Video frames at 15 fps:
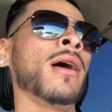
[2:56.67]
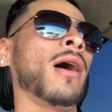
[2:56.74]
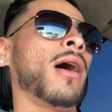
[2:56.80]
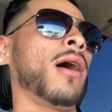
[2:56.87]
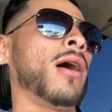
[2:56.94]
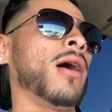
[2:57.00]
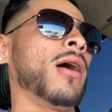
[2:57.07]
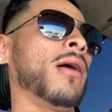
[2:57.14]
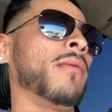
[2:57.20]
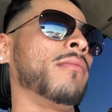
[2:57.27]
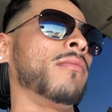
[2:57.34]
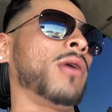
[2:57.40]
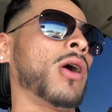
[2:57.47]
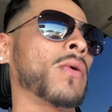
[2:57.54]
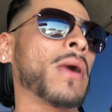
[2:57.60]
Um,
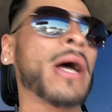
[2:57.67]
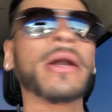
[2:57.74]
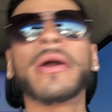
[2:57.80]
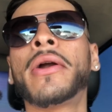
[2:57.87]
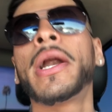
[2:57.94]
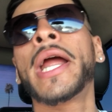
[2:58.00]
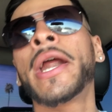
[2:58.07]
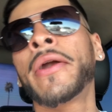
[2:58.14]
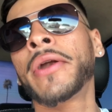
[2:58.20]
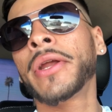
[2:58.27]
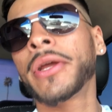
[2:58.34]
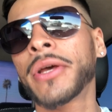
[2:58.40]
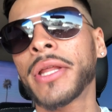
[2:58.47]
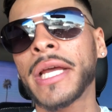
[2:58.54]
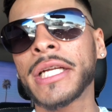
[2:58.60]
around our
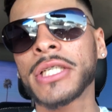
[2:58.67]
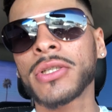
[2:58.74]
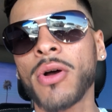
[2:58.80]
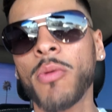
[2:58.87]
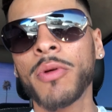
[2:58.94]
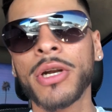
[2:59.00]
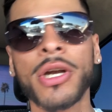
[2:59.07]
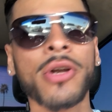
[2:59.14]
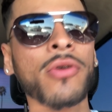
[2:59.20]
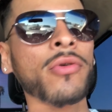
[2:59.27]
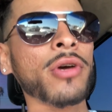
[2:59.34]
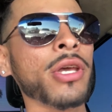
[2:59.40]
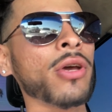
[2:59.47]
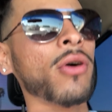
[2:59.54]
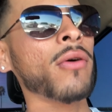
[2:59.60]
area, they just opened a new
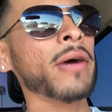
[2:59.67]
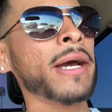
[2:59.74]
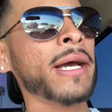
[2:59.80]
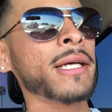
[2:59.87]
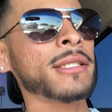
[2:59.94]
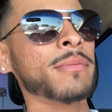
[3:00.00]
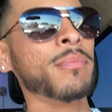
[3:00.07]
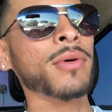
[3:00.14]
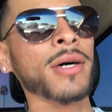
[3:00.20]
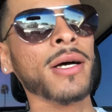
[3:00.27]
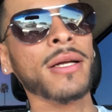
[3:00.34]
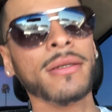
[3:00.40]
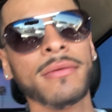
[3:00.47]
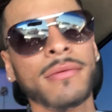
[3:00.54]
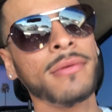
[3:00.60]
EOS, but
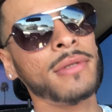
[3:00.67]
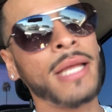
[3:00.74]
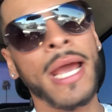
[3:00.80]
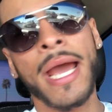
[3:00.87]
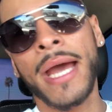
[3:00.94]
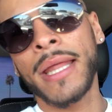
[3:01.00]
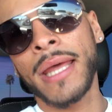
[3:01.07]
yeah,